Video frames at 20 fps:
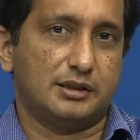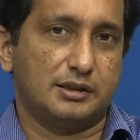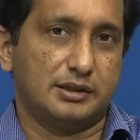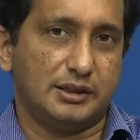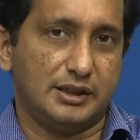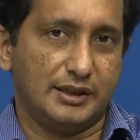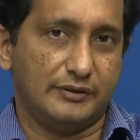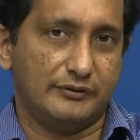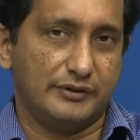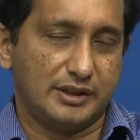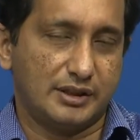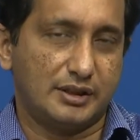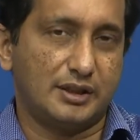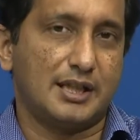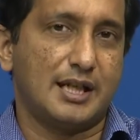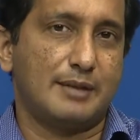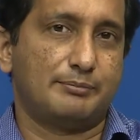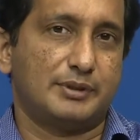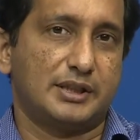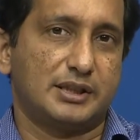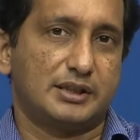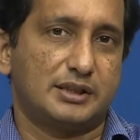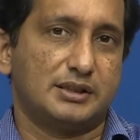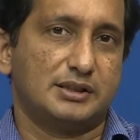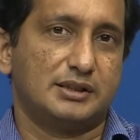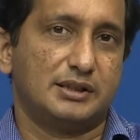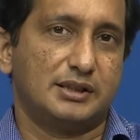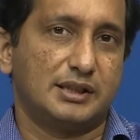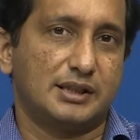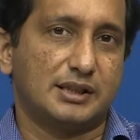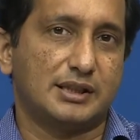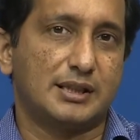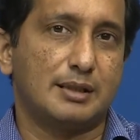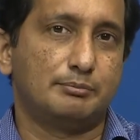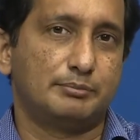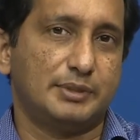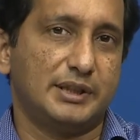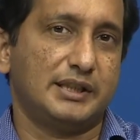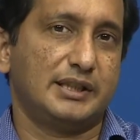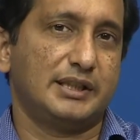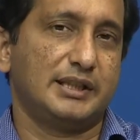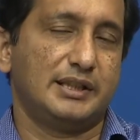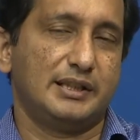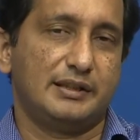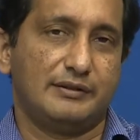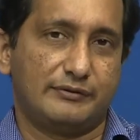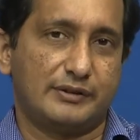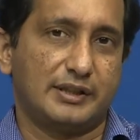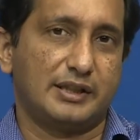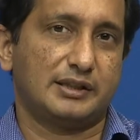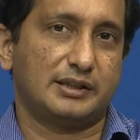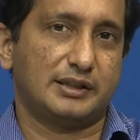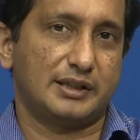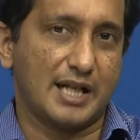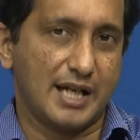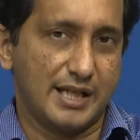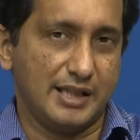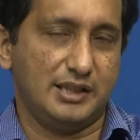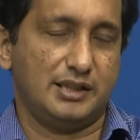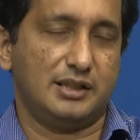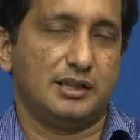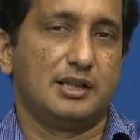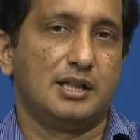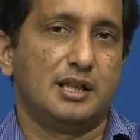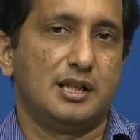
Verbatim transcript: the visual apparatus in a completely different light